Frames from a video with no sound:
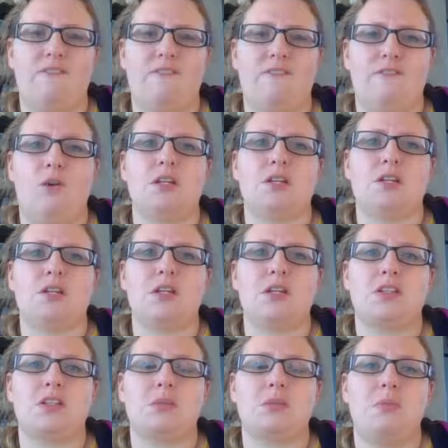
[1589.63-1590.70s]
it to be
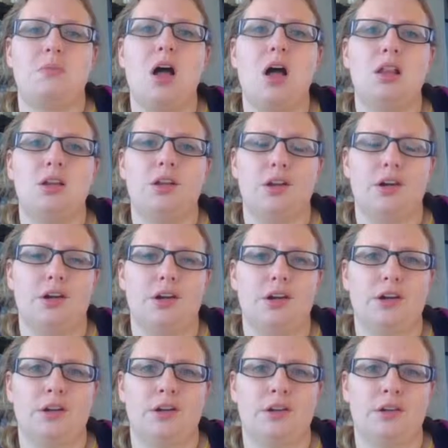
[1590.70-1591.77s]
smaller,
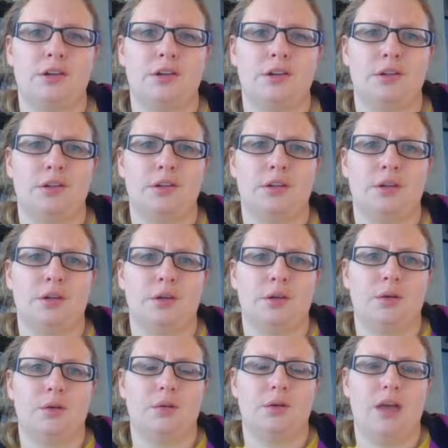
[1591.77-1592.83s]

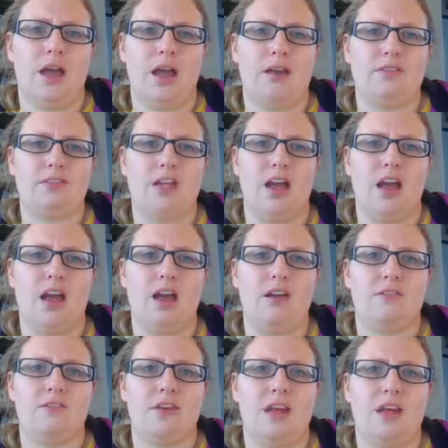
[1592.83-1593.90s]
we have to
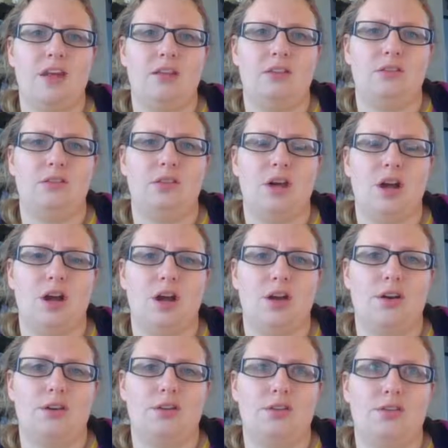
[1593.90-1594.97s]
have a
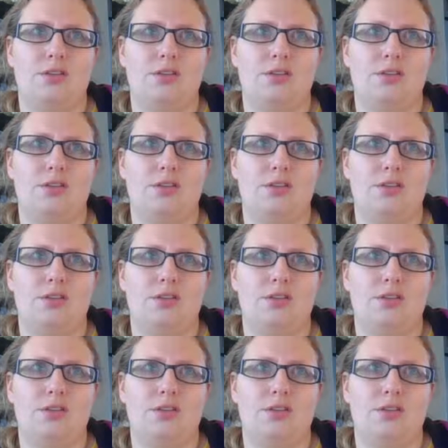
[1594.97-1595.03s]
large,